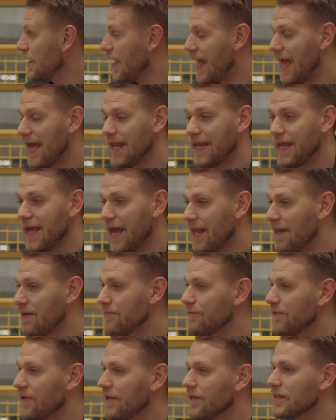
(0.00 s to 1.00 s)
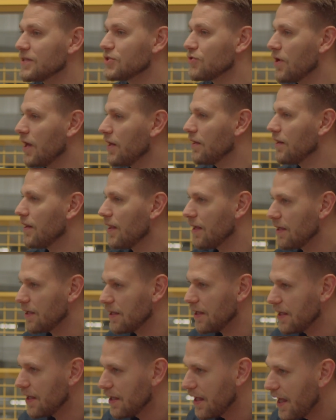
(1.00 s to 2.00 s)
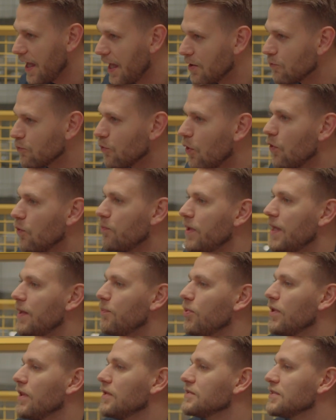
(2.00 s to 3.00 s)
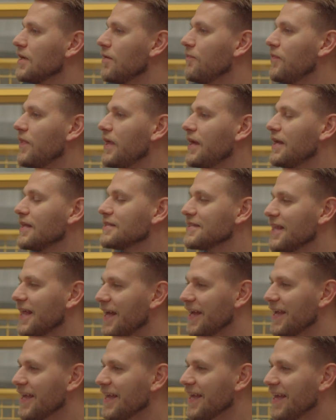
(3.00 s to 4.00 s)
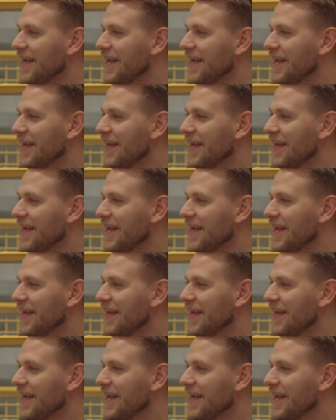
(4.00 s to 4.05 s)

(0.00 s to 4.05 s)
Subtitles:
Any field that's trying to like enroll people in something, it's like